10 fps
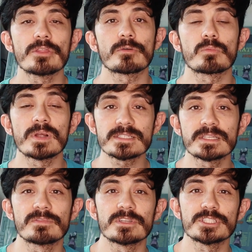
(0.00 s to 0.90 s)
the rest
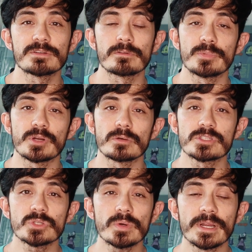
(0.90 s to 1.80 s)
of the Shiver Bureau
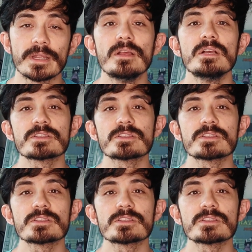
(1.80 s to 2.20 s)
story.